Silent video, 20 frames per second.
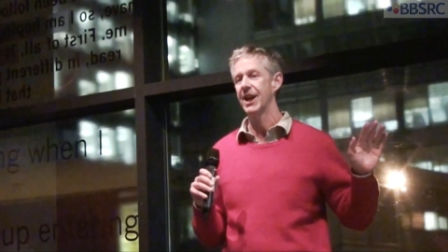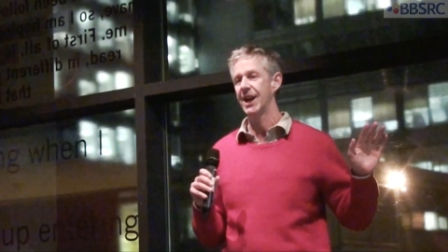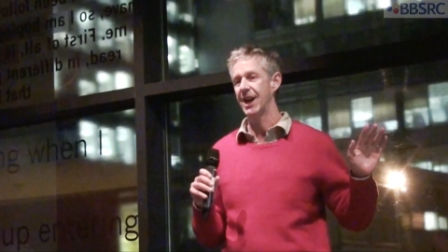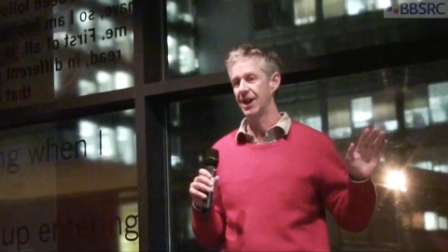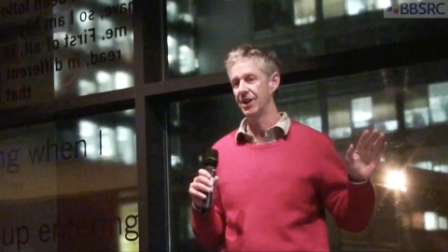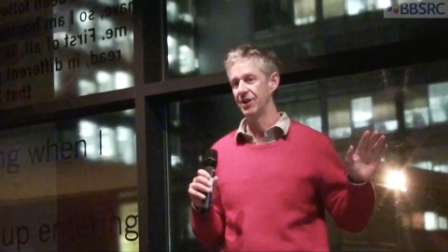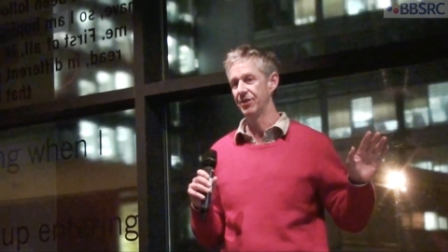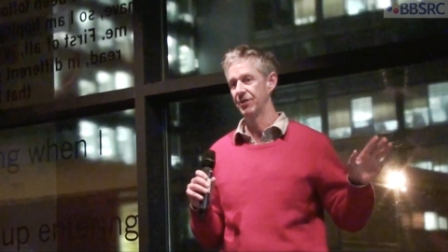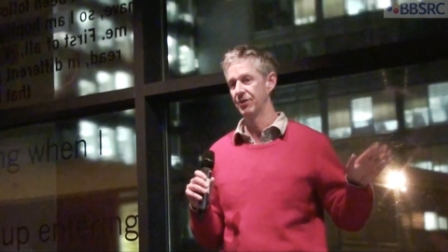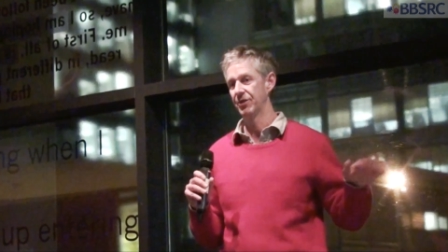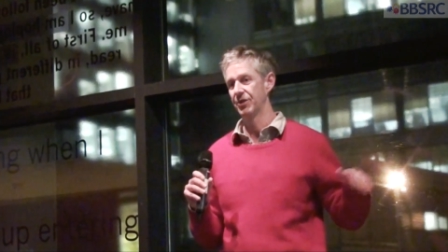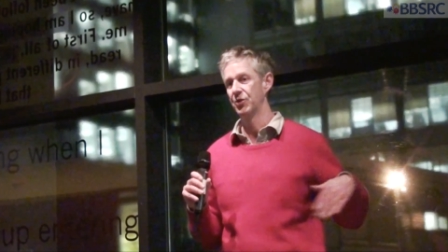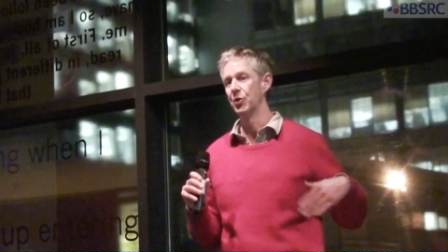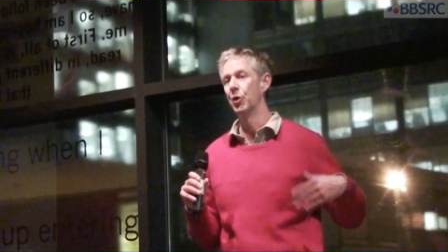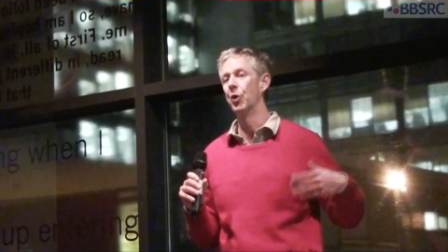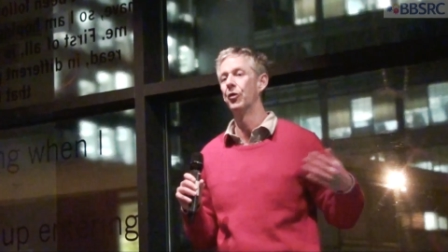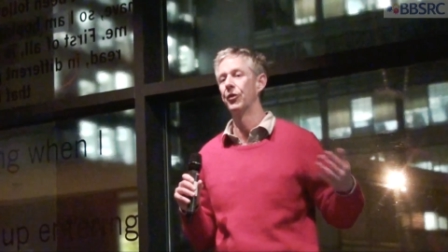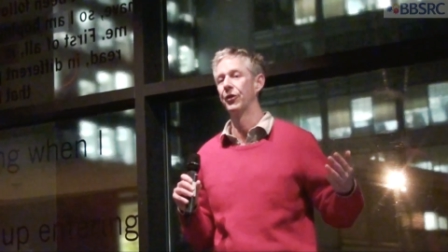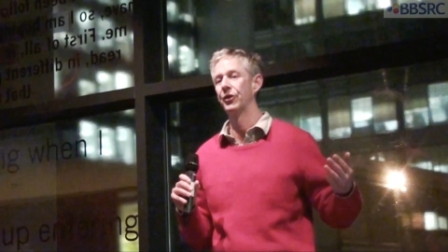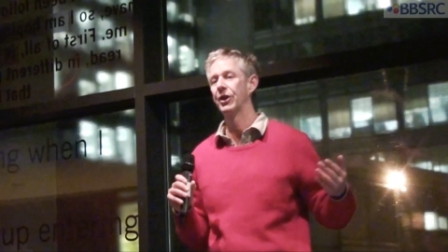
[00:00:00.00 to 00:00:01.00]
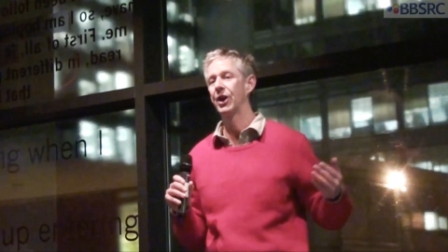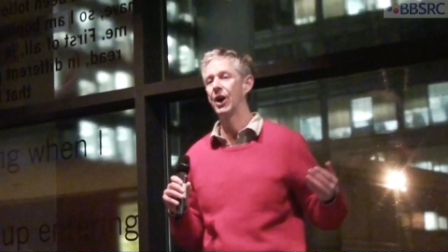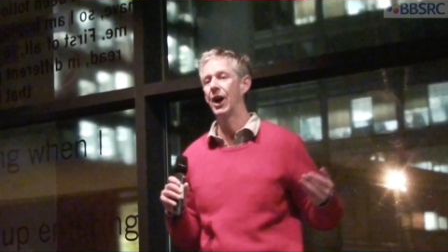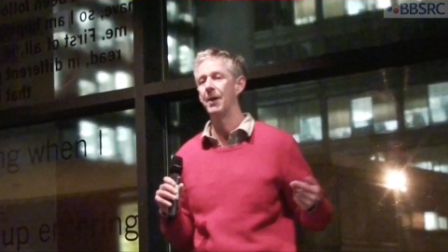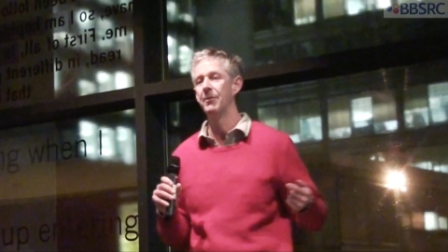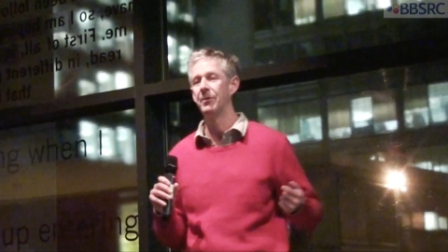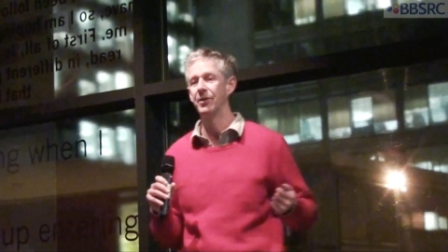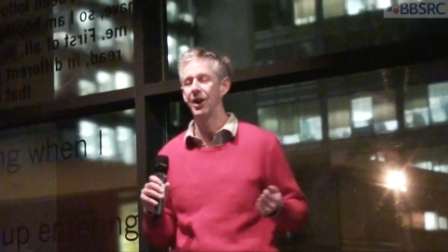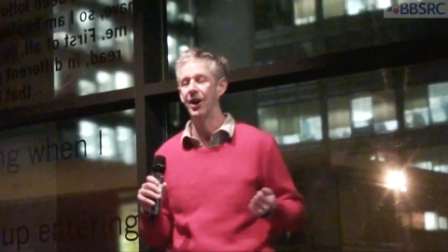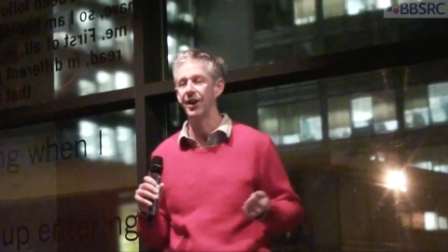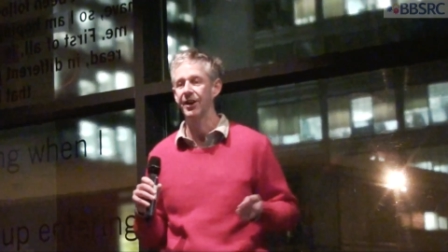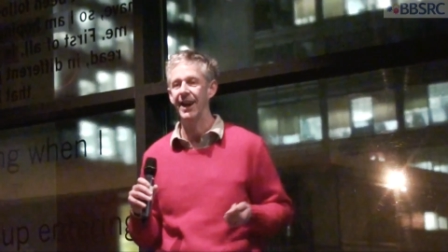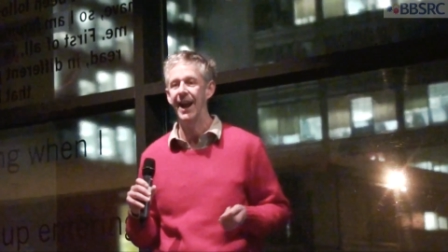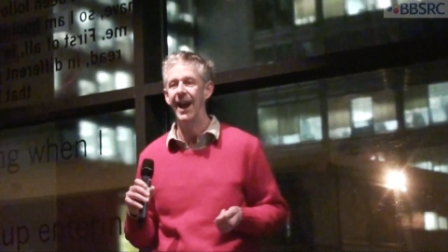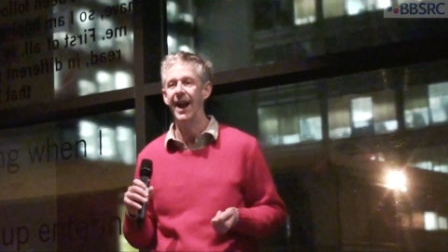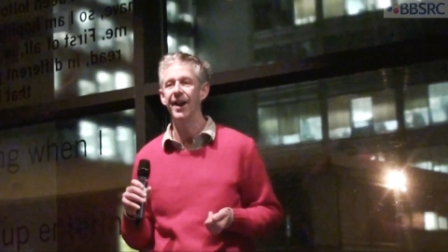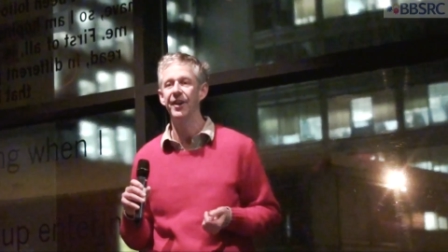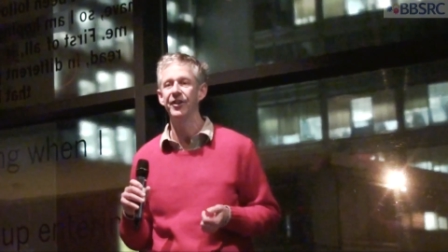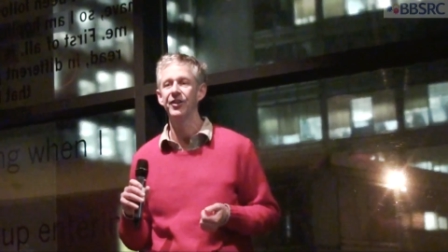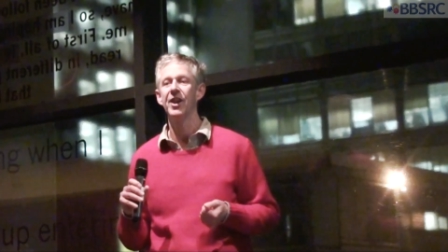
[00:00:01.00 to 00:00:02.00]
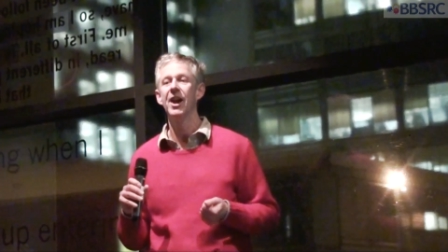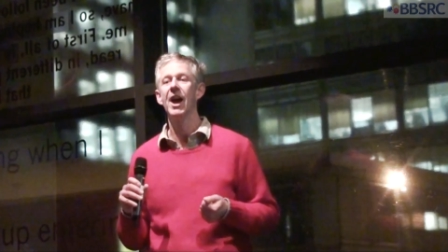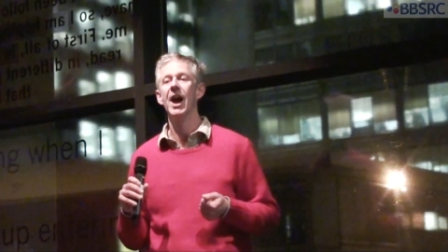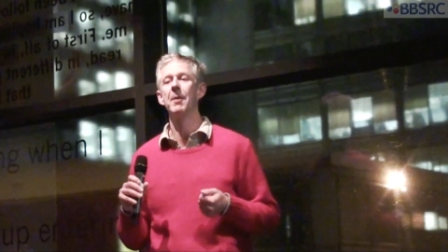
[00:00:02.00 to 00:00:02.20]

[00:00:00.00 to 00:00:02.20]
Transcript: in northern climes like ours,